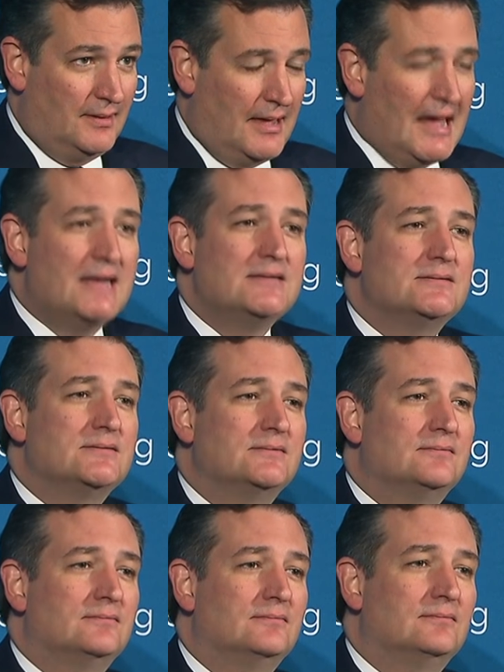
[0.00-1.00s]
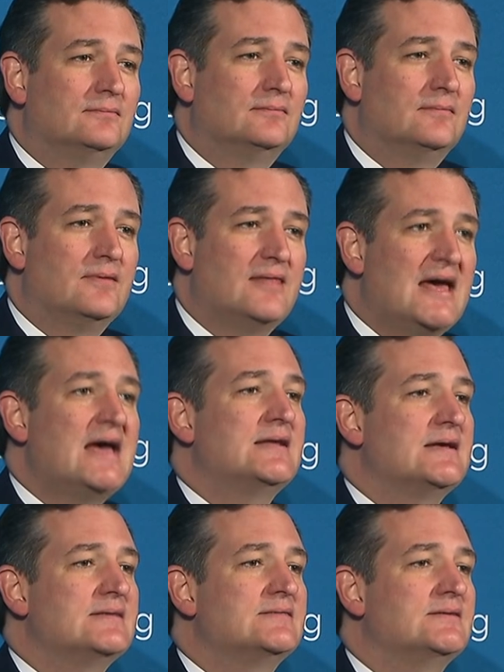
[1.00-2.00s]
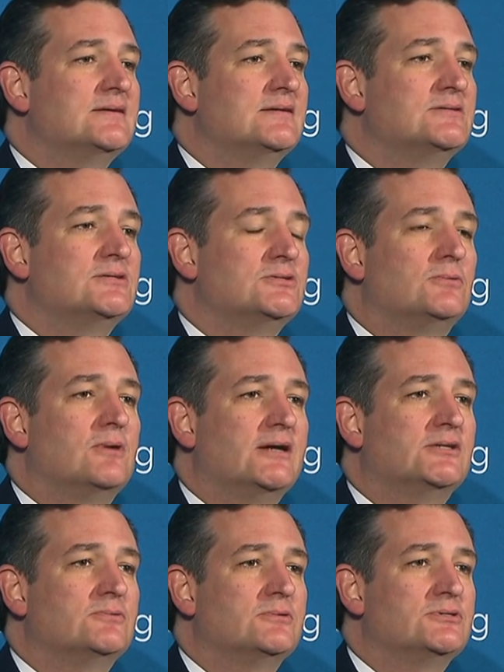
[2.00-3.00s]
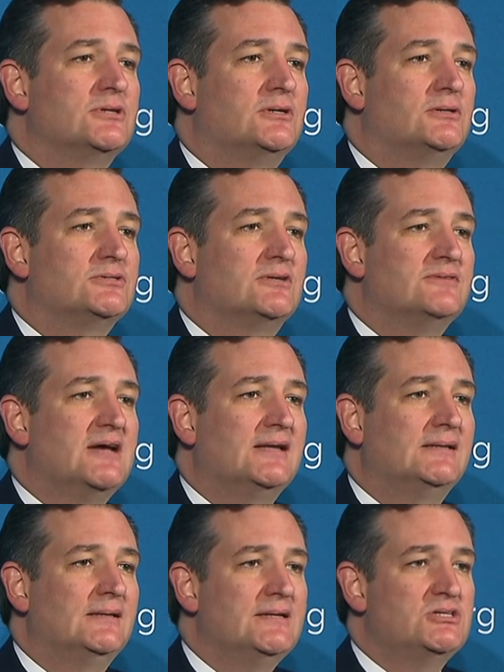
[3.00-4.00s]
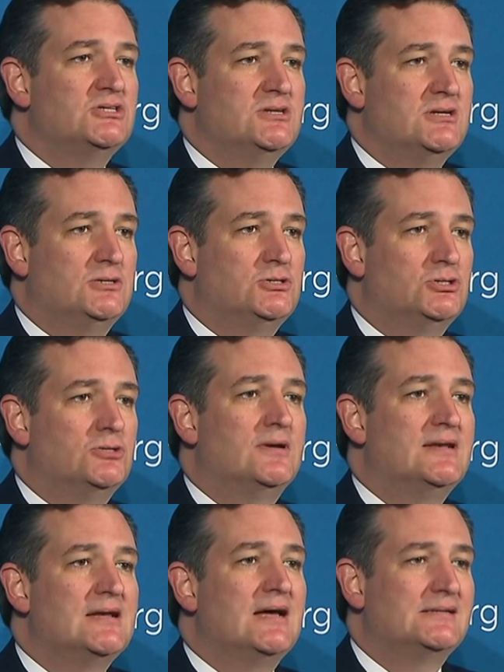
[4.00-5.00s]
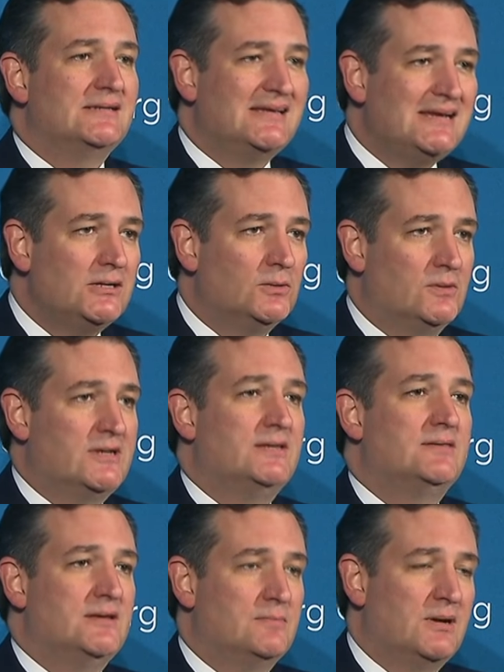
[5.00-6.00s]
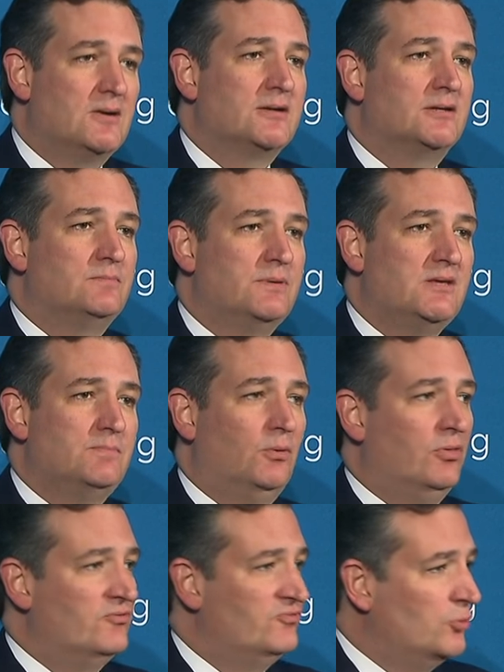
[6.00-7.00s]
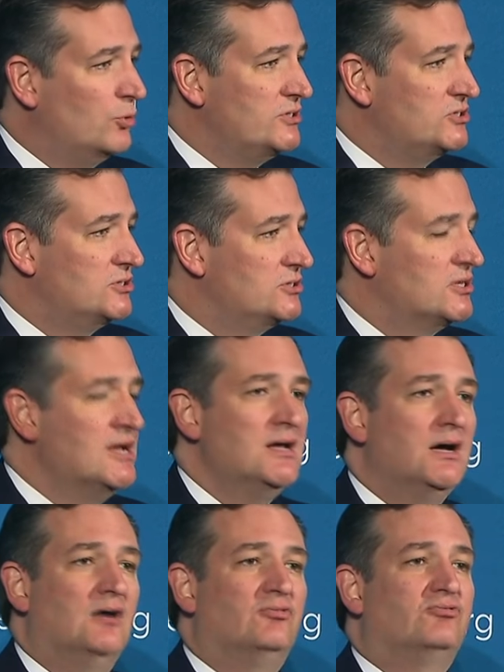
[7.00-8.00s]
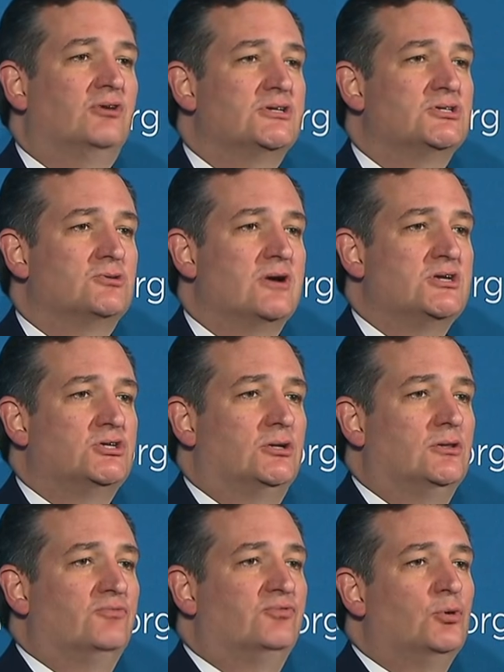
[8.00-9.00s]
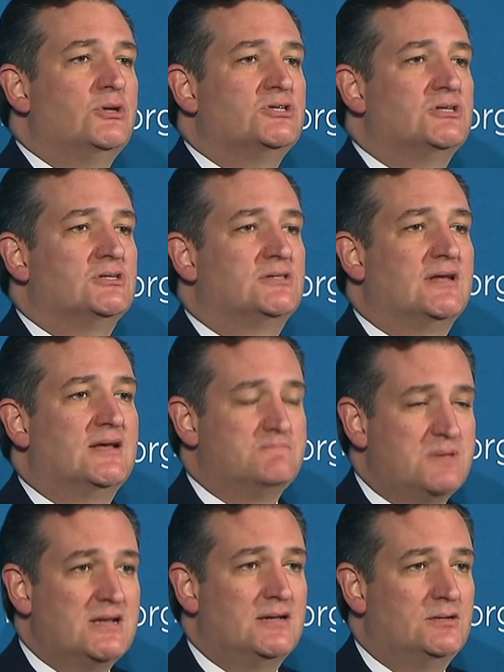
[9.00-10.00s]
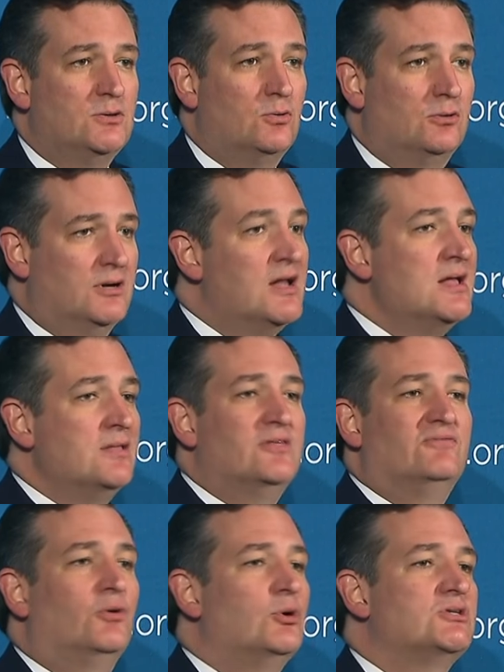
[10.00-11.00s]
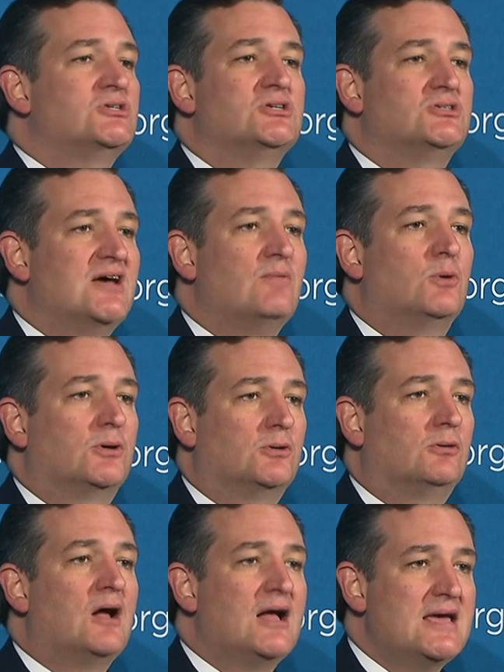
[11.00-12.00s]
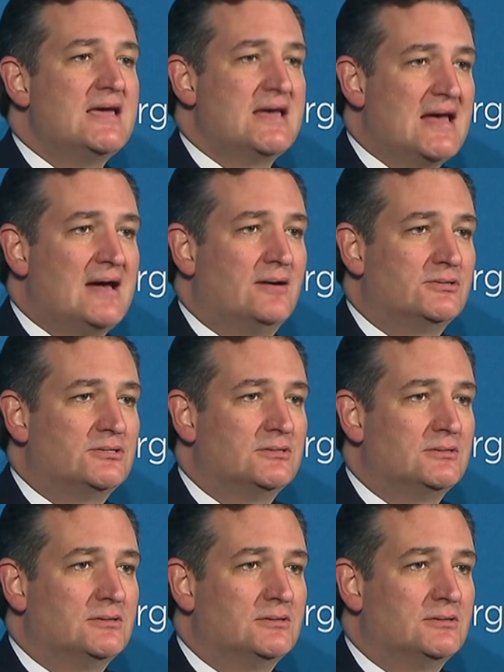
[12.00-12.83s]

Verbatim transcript: And that, I think, is a direct result of not listening to and not hearing the American people, the voices of frustration, the voices that have been ignored, the voices that were crying out.